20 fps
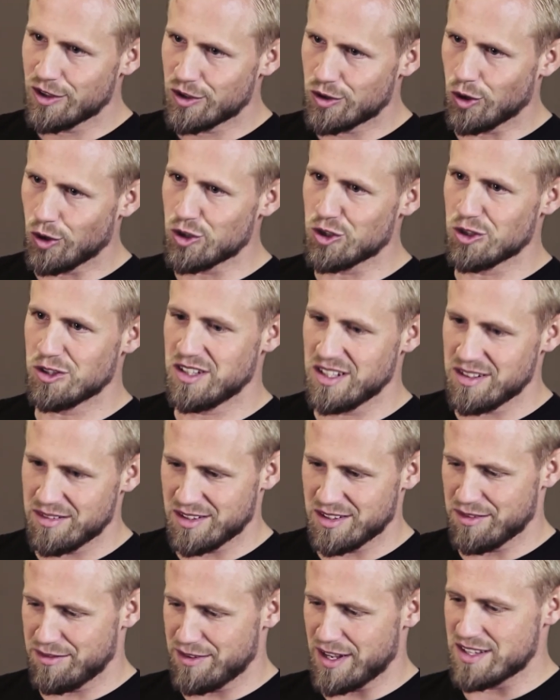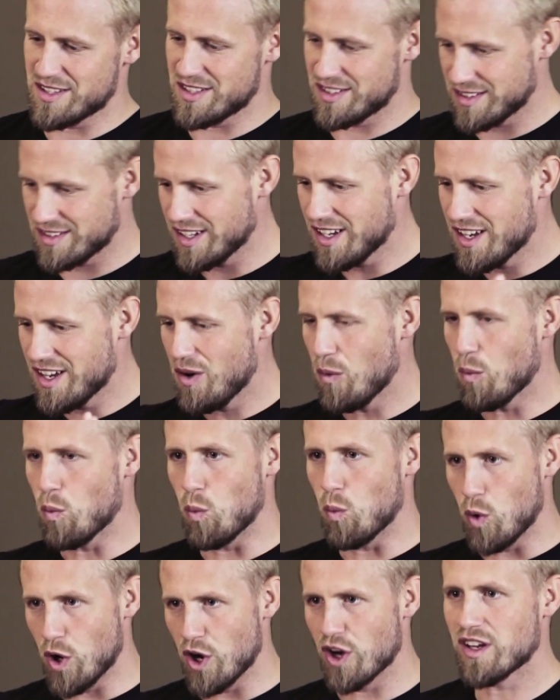got your de defence
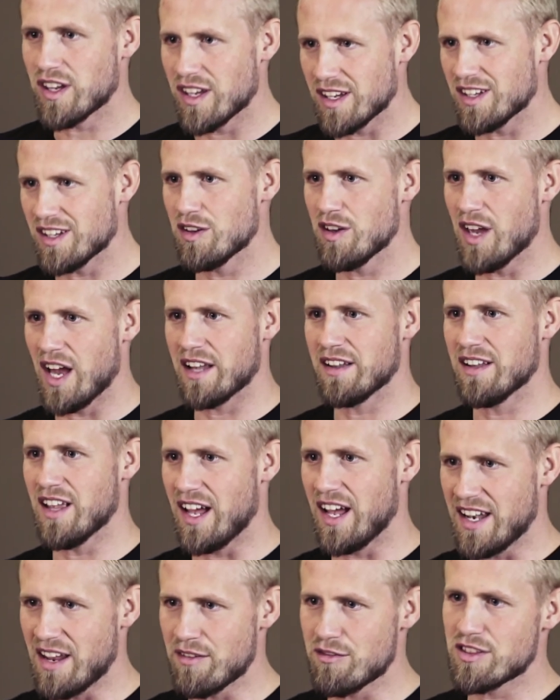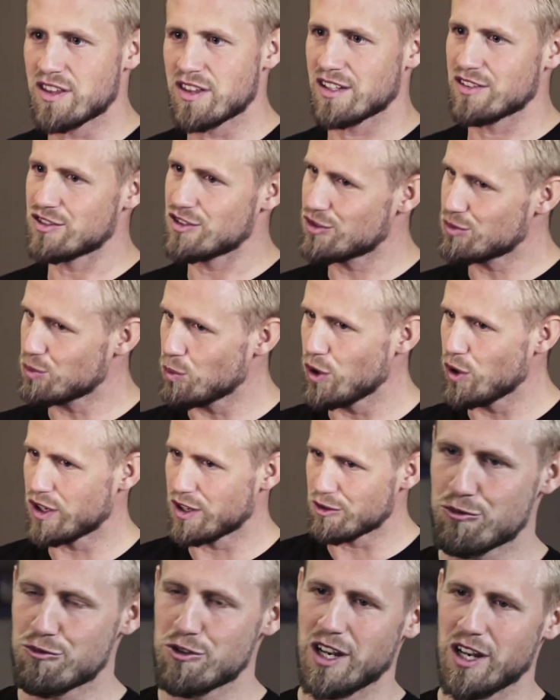working and, and everything's just
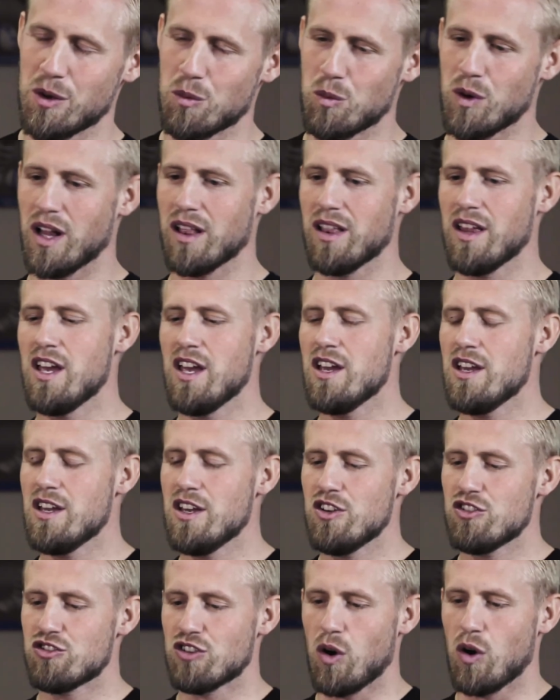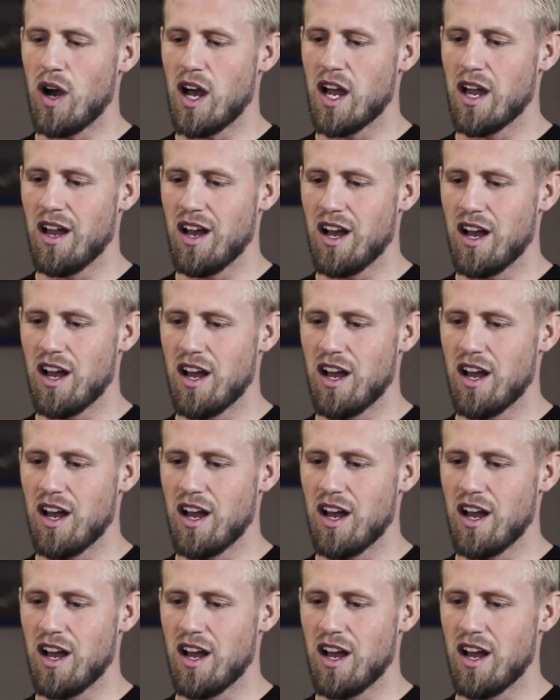working really well. So I,